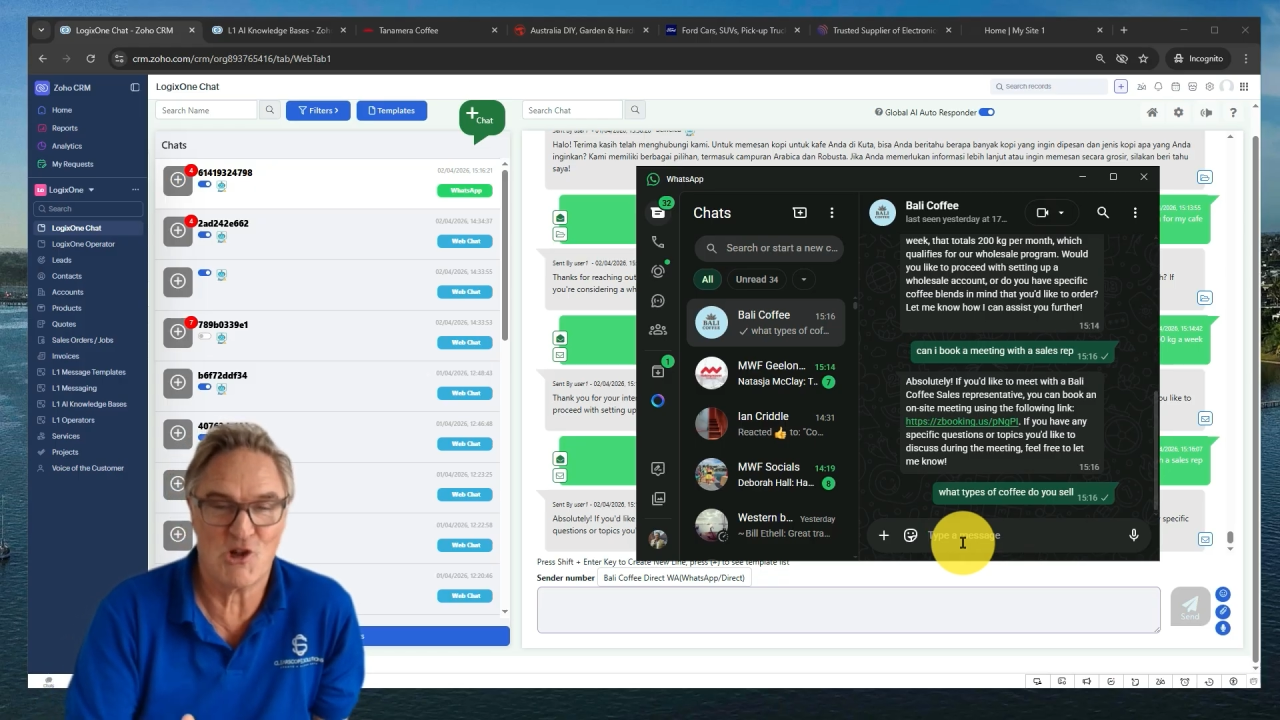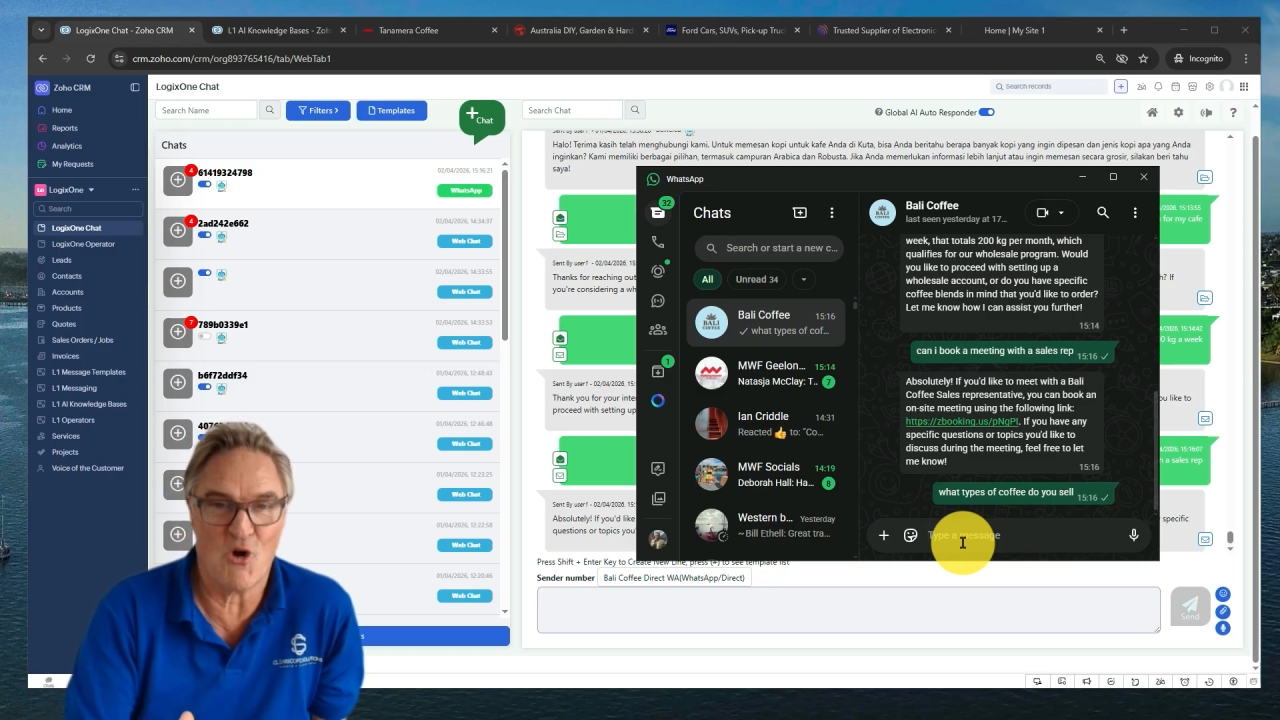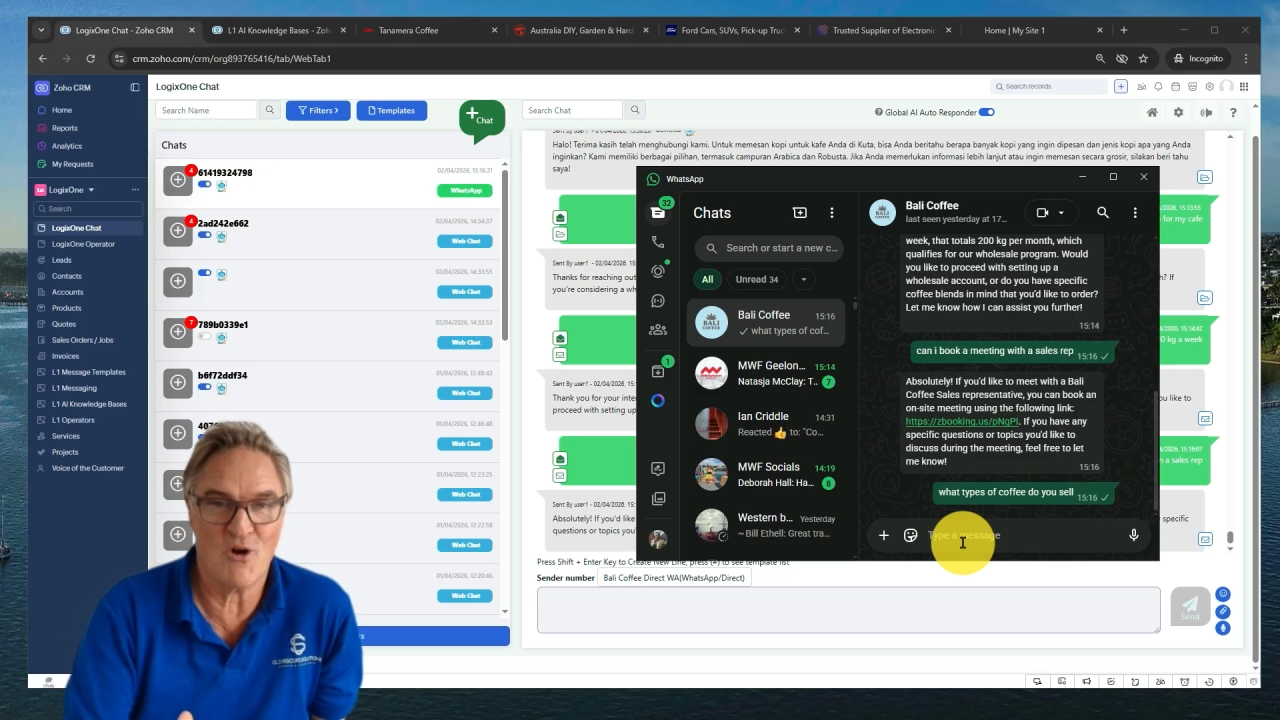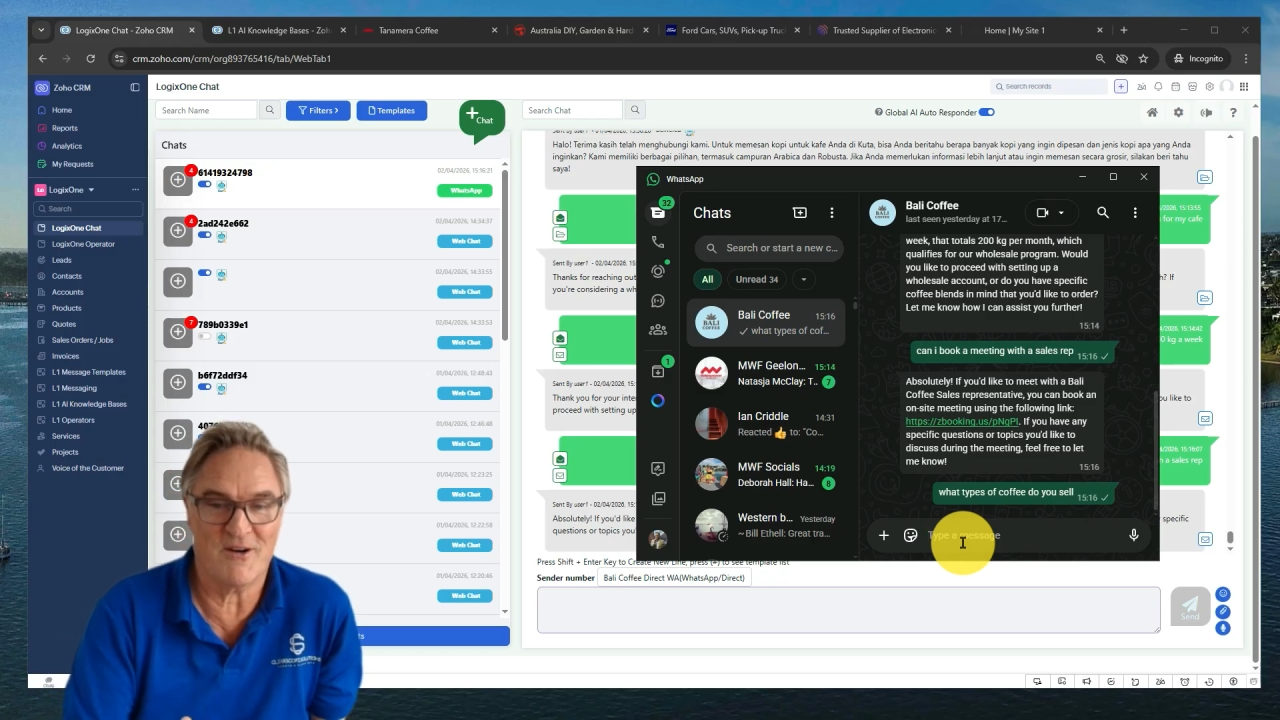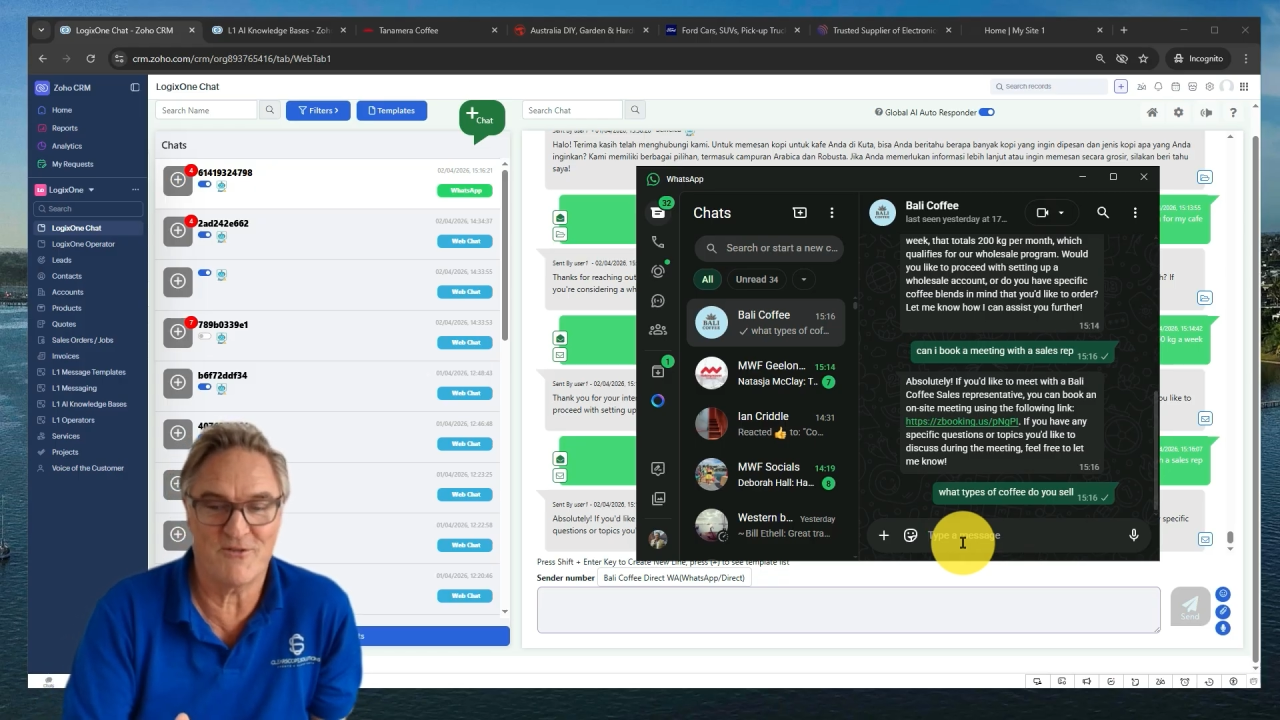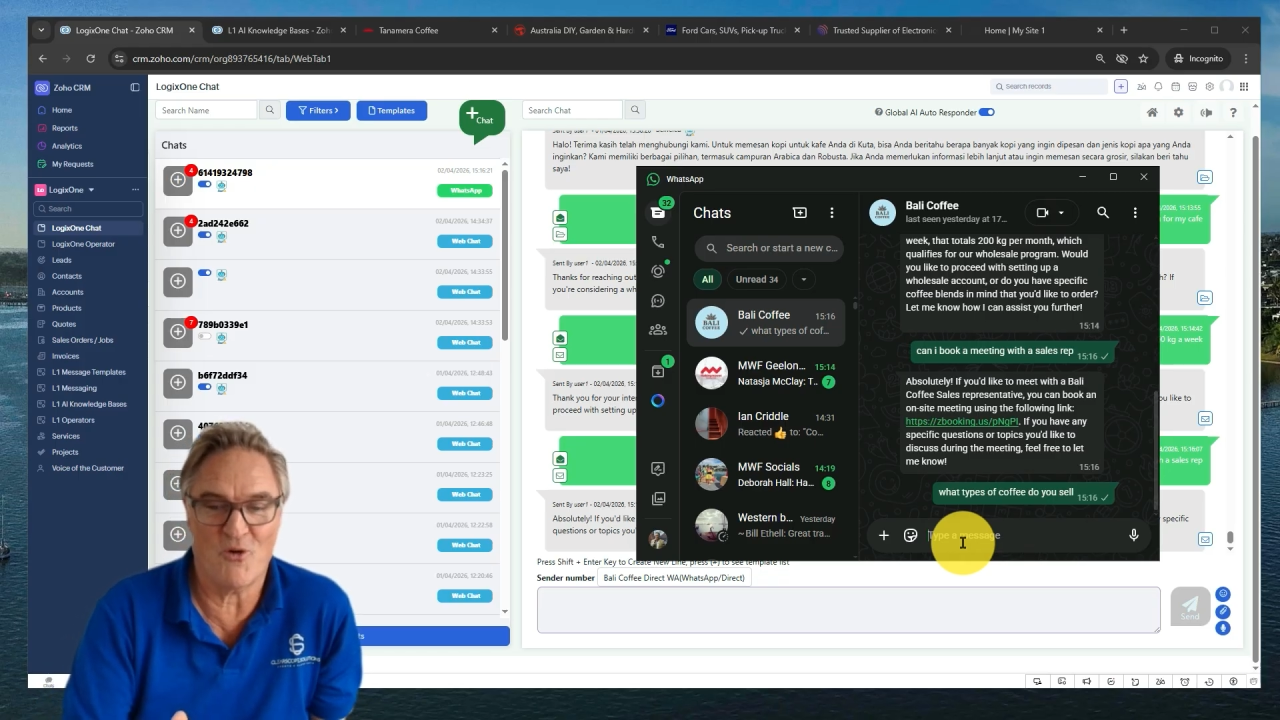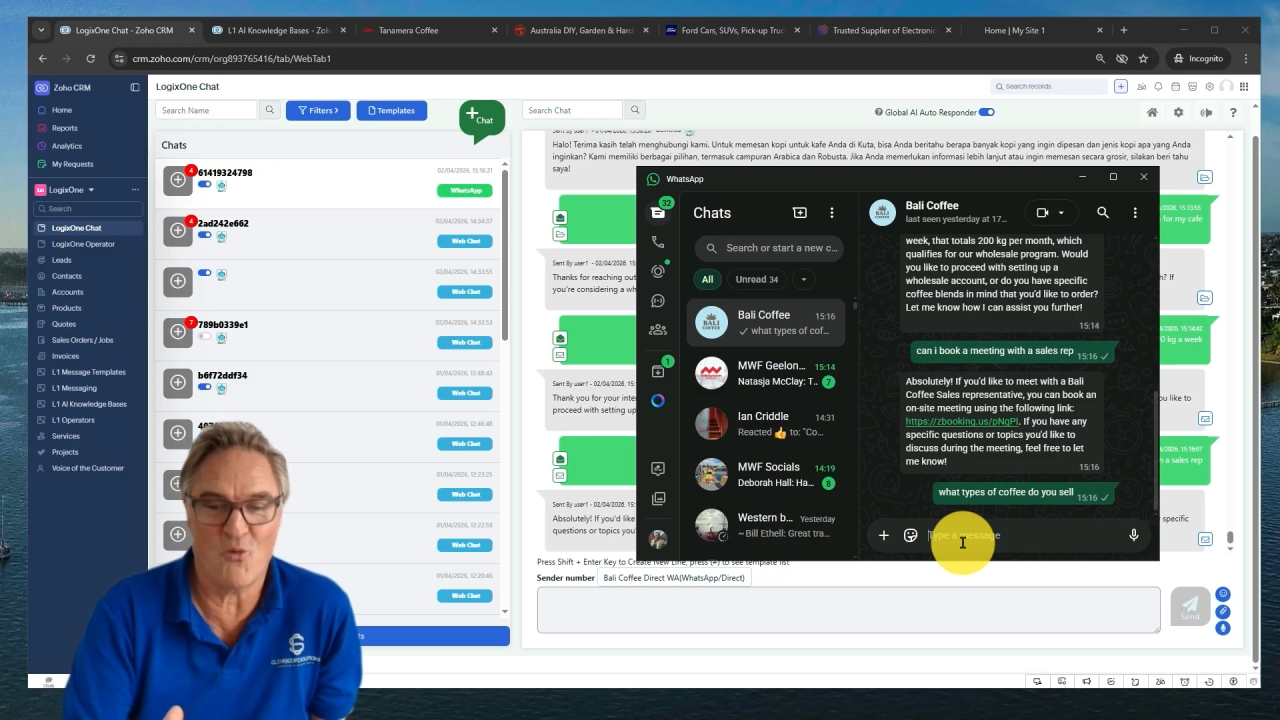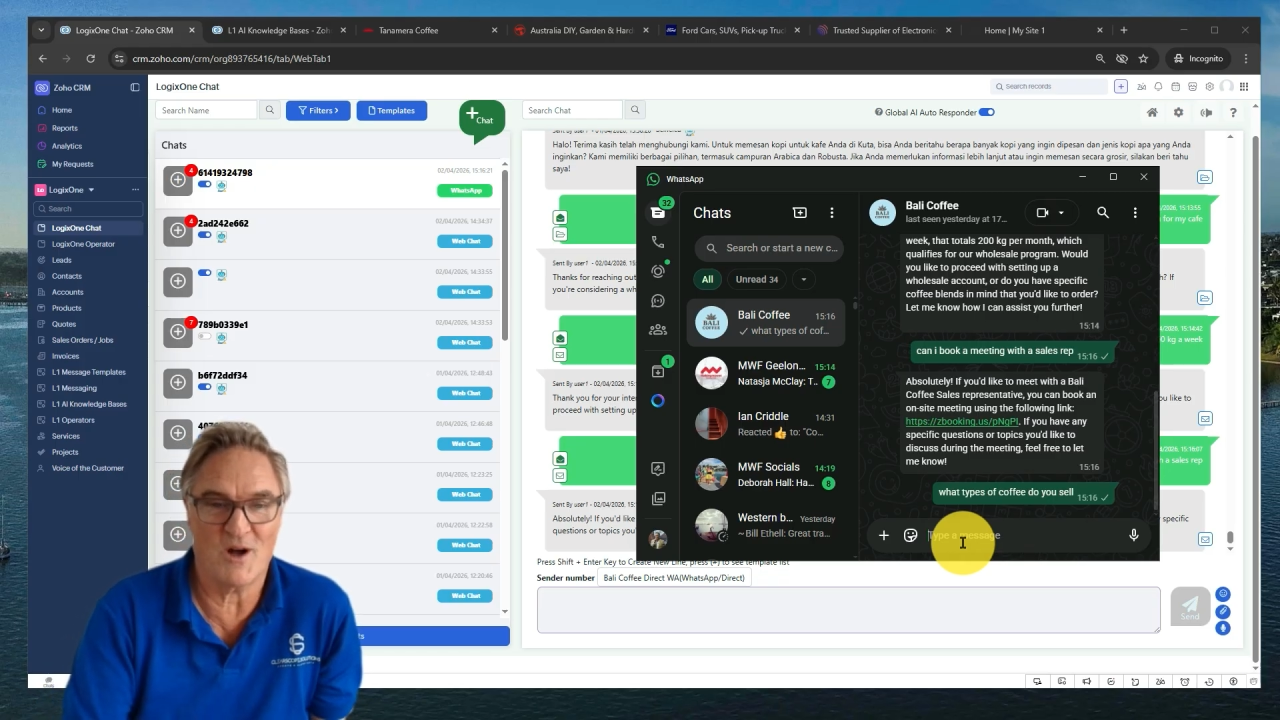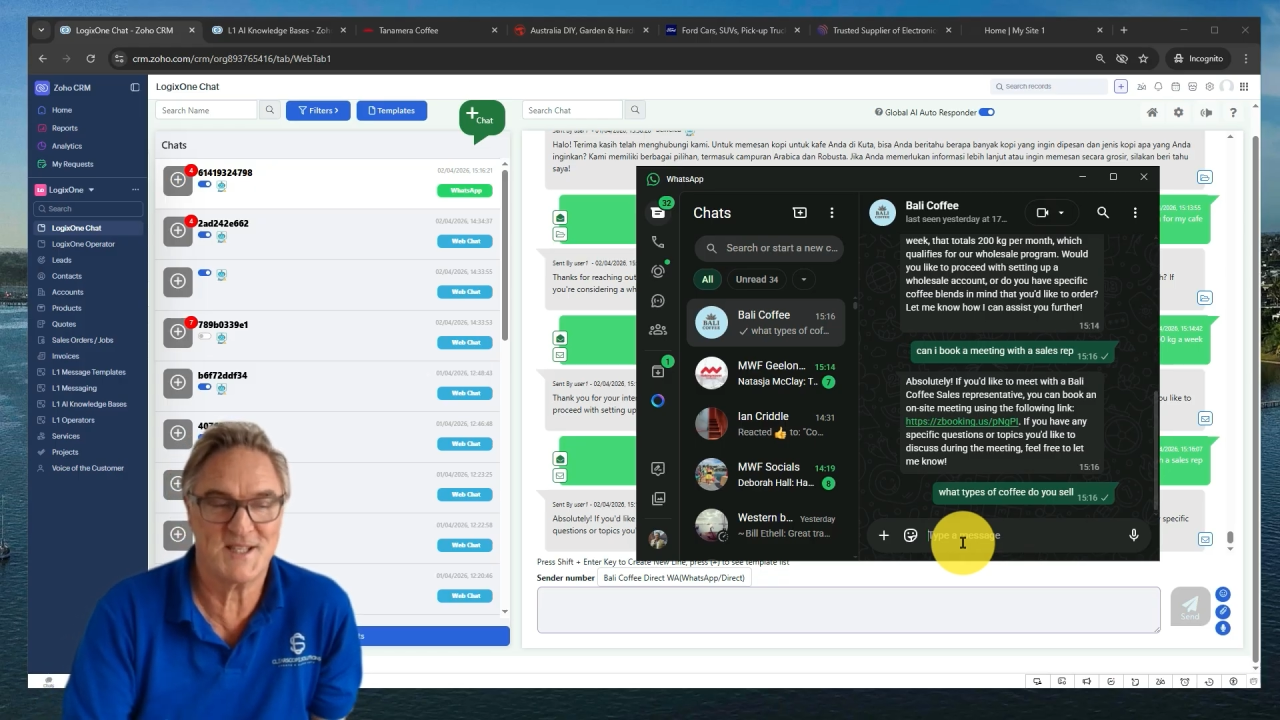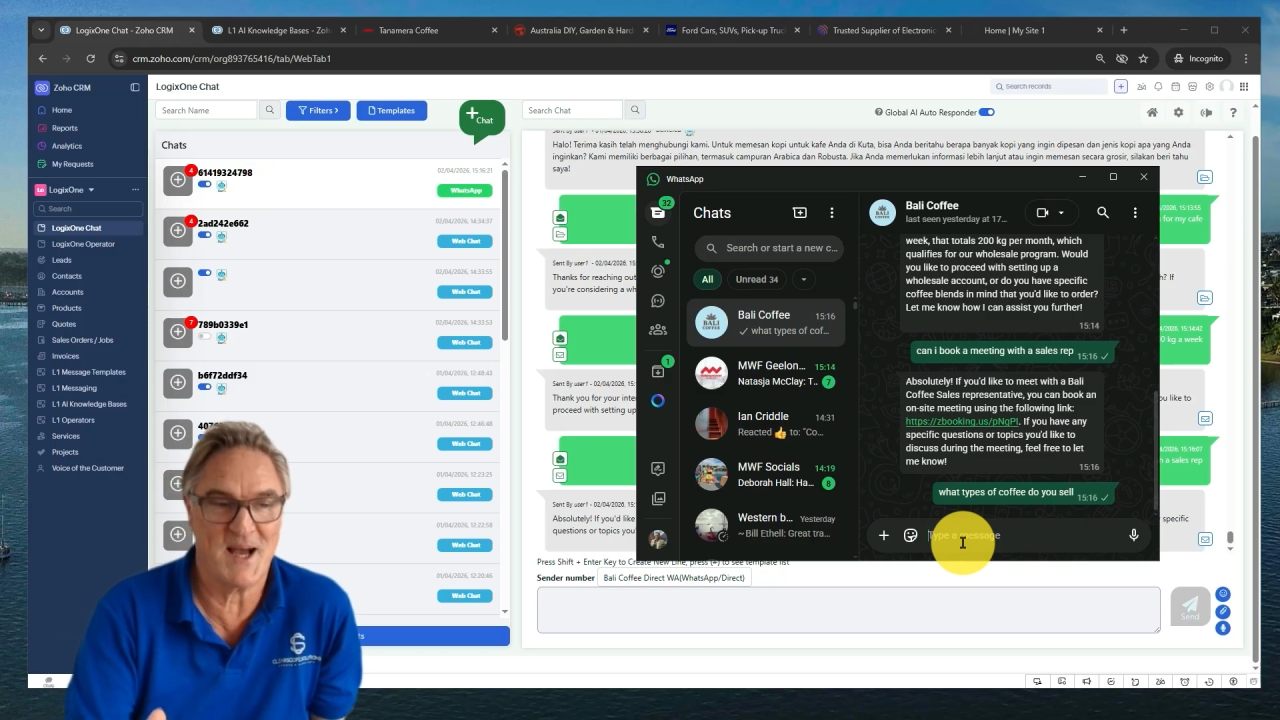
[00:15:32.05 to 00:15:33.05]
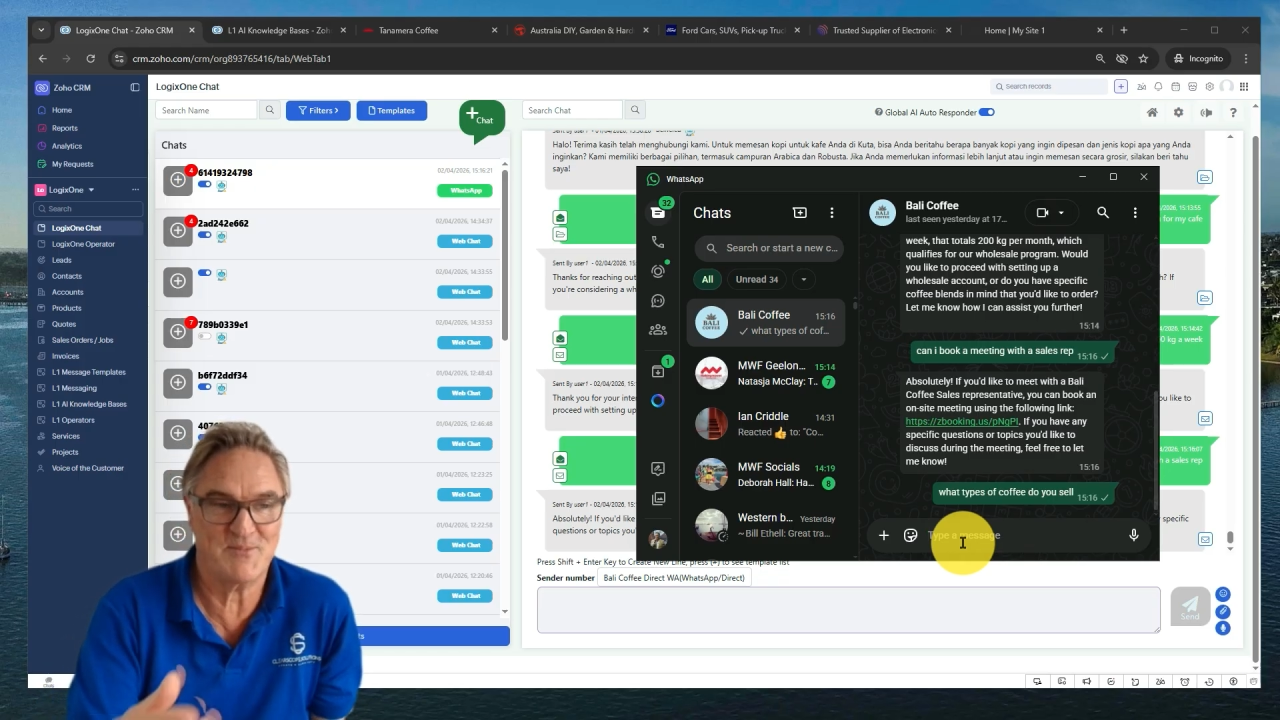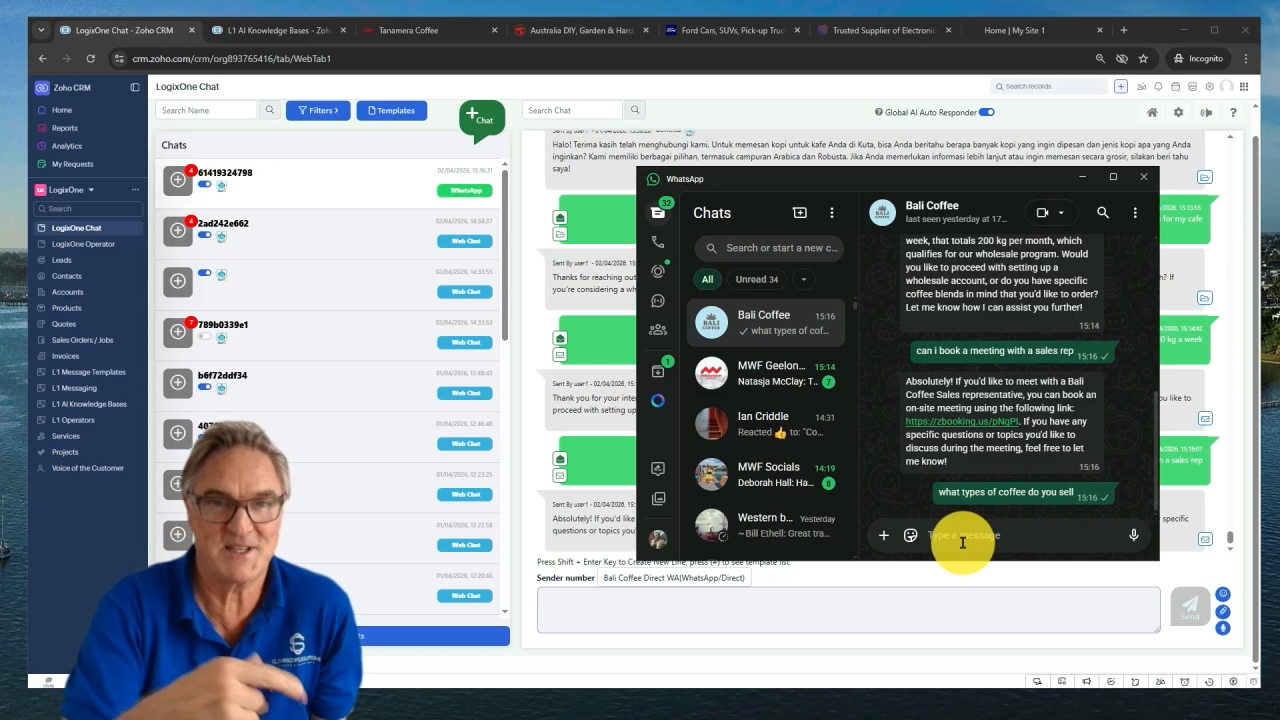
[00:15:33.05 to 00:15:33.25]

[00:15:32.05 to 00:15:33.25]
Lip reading: longer for WhatsApp